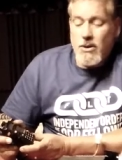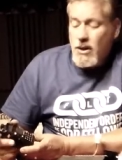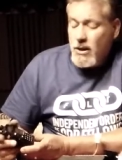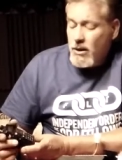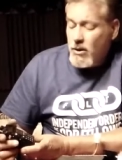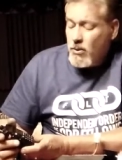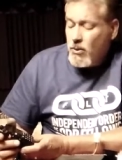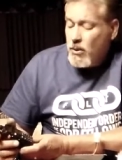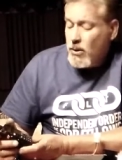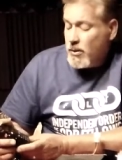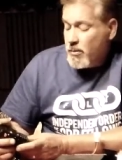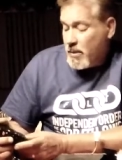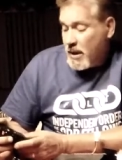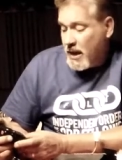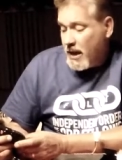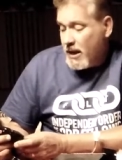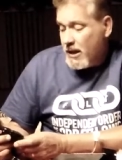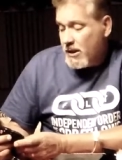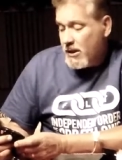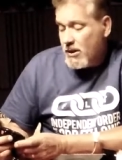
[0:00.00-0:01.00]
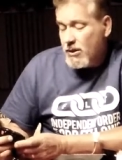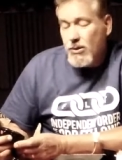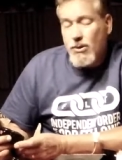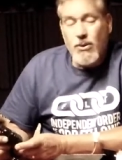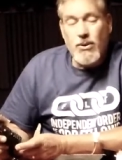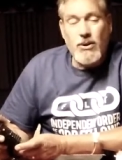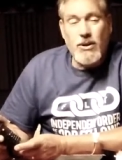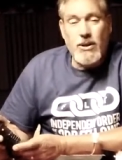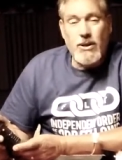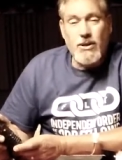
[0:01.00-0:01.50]
They call them handy
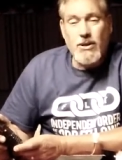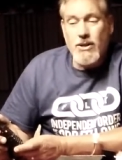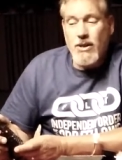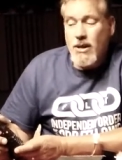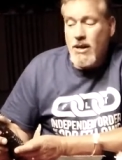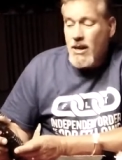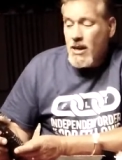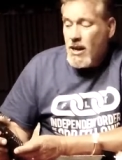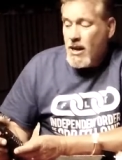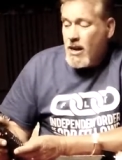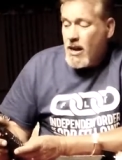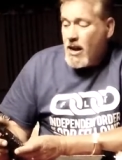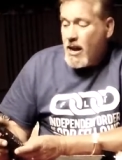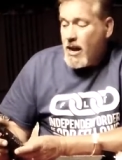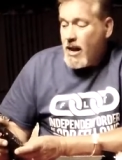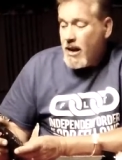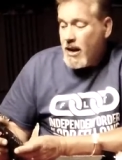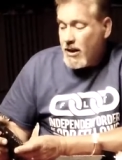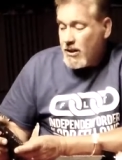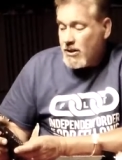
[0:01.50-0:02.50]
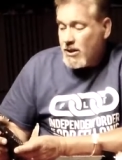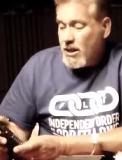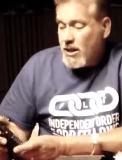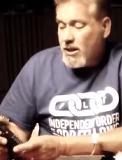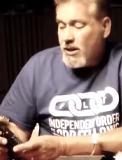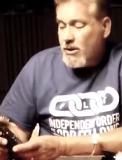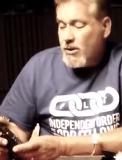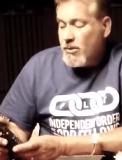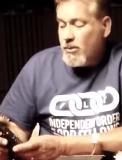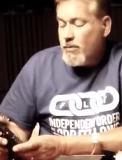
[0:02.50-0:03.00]
talkies, and I'll
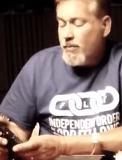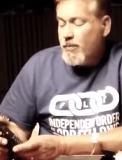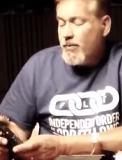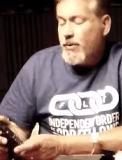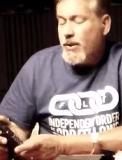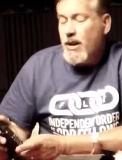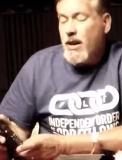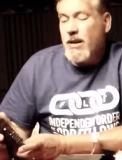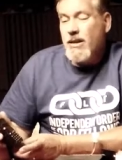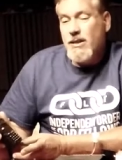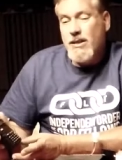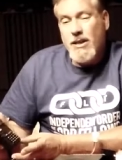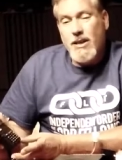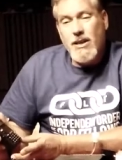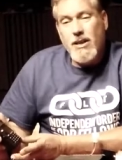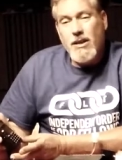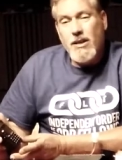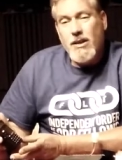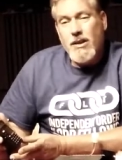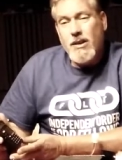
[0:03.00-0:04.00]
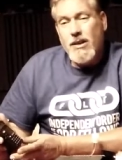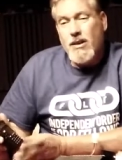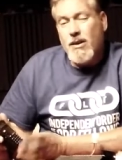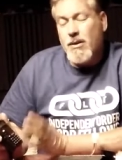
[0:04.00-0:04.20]
tell you, I did it.